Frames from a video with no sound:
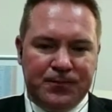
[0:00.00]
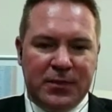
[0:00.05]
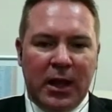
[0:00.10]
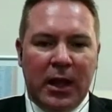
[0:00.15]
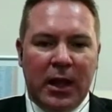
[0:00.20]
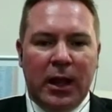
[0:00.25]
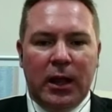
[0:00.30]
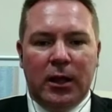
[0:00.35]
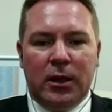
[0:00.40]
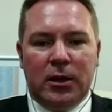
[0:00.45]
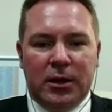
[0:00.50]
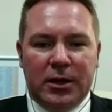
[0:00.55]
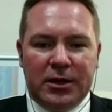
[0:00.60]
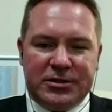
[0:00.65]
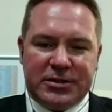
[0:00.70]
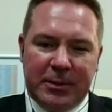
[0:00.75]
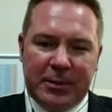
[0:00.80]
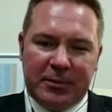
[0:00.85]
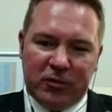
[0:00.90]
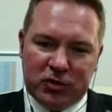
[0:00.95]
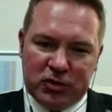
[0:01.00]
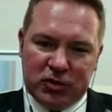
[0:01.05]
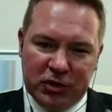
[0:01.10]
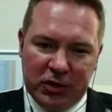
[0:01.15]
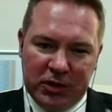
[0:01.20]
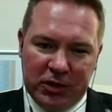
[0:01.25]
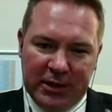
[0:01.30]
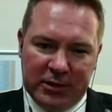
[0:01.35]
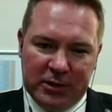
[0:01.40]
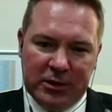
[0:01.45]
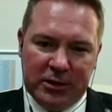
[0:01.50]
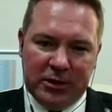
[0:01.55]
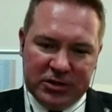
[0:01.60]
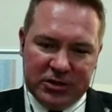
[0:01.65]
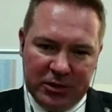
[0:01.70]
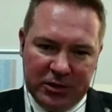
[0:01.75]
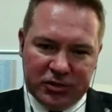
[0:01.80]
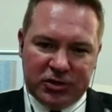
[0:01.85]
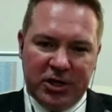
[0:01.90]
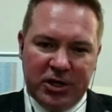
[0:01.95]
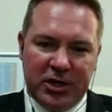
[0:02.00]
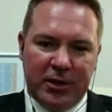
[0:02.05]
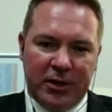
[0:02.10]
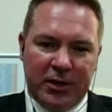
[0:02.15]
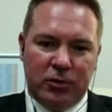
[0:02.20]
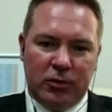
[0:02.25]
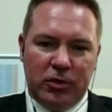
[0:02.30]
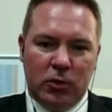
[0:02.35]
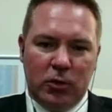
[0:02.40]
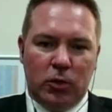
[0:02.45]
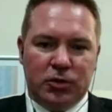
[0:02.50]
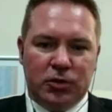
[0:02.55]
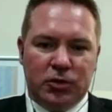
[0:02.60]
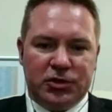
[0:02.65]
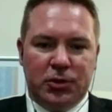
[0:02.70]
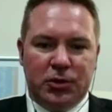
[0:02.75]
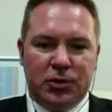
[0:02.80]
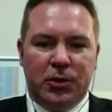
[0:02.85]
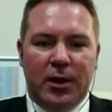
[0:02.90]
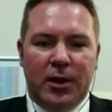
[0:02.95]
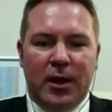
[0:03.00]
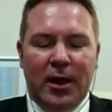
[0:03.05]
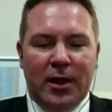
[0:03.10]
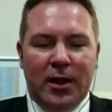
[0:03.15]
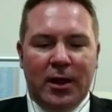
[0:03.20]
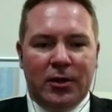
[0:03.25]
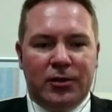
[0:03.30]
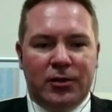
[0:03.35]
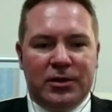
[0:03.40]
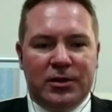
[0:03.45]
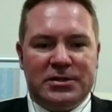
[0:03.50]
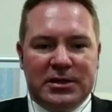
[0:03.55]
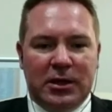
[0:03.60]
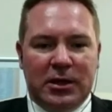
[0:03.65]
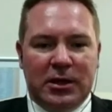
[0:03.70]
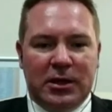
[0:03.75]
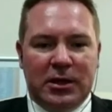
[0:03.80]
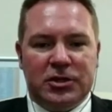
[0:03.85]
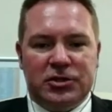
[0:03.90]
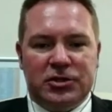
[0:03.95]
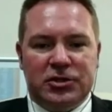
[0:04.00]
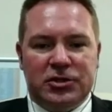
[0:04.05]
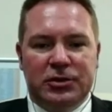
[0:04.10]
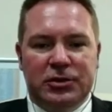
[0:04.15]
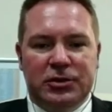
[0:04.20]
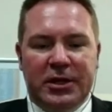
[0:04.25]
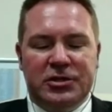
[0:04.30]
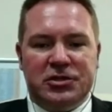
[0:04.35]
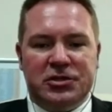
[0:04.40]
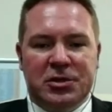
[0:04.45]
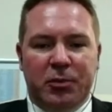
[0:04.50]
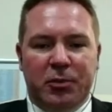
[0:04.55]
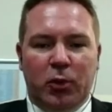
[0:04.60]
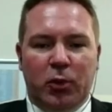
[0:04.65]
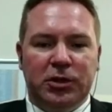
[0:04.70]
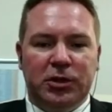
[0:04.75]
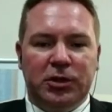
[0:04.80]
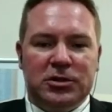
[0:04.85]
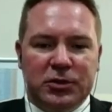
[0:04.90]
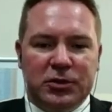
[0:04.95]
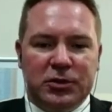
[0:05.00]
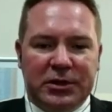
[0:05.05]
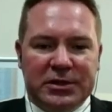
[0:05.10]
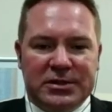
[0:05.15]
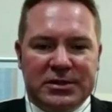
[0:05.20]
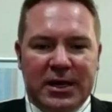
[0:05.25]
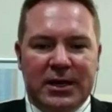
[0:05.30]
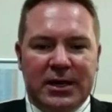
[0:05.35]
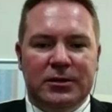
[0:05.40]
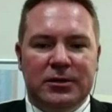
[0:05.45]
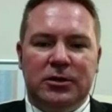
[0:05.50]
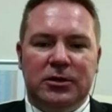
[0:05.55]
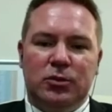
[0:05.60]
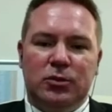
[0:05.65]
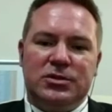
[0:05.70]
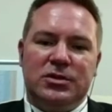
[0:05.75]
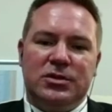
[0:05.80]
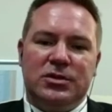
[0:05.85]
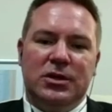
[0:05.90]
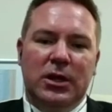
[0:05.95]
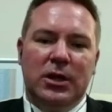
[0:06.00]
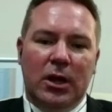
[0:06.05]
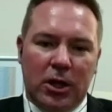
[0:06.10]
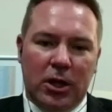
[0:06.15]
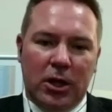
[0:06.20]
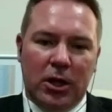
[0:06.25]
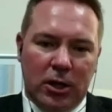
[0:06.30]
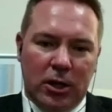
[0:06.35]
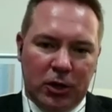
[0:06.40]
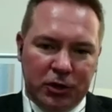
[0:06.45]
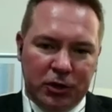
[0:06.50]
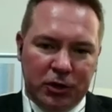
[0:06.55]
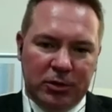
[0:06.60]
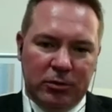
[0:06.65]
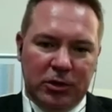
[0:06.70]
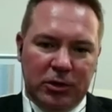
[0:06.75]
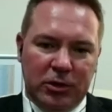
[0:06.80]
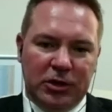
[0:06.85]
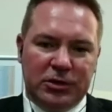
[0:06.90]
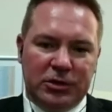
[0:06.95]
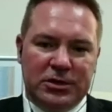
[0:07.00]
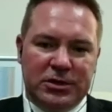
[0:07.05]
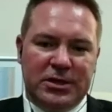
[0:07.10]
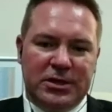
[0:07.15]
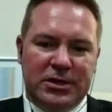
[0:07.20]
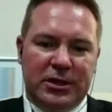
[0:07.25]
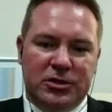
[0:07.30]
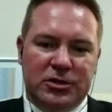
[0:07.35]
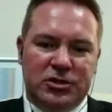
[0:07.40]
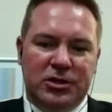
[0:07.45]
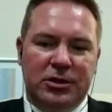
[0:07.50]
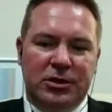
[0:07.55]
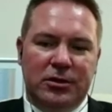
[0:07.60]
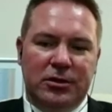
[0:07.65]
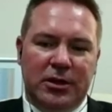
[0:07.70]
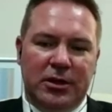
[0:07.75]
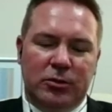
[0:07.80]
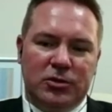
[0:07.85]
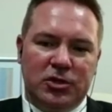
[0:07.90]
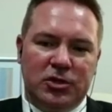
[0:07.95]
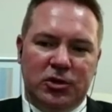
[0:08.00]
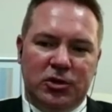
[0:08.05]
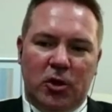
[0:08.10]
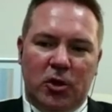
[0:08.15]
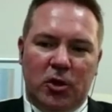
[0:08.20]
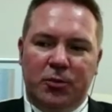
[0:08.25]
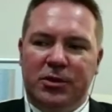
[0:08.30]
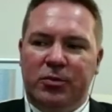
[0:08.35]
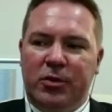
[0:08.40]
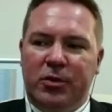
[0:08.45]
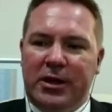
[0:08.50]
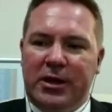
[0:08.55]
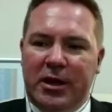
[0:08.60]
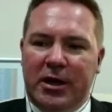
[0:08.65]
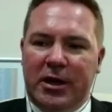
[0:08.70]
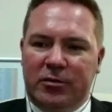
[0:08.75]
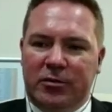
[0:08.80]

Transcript: Except for certain categories, and I'll share that with you also. This last two dates is important to understand. That was the herd immunity strategy that was adopted by government.